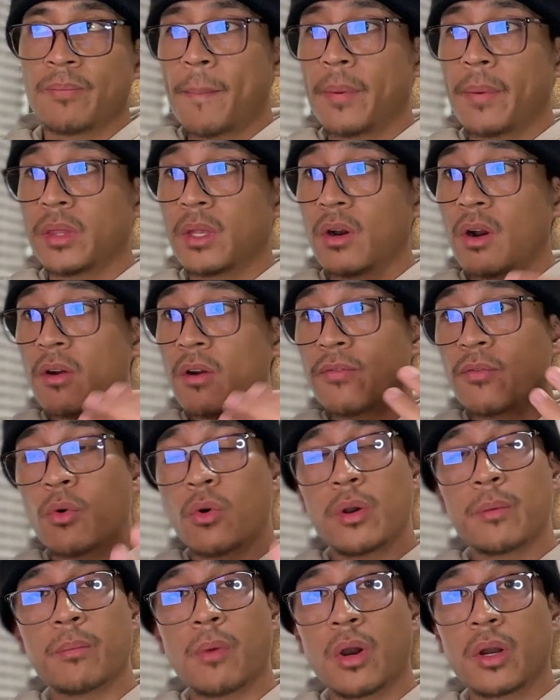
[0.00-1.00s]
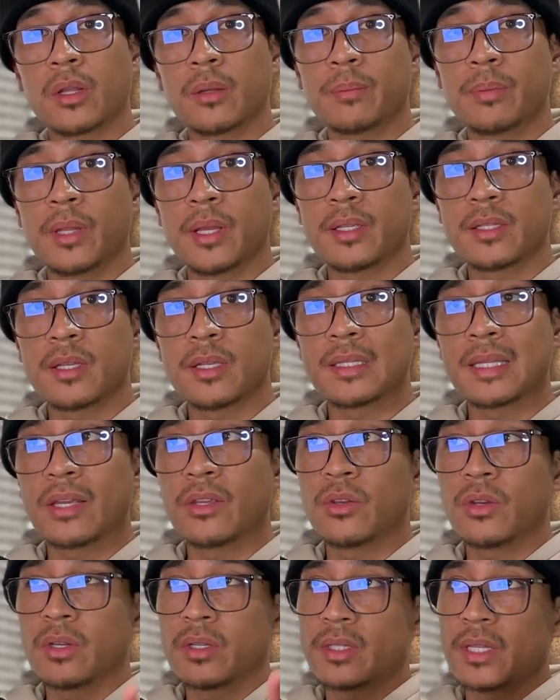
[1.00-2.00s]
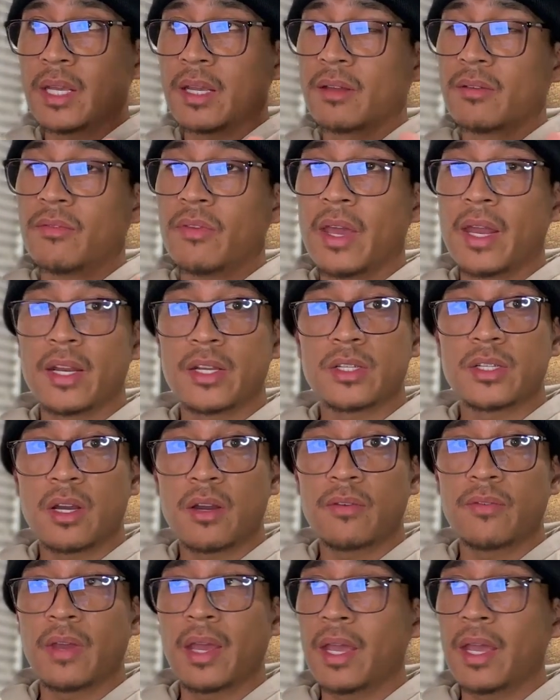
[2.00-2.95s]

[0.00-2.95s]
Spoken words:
but there are foreign marketplaces that you could take advantage of,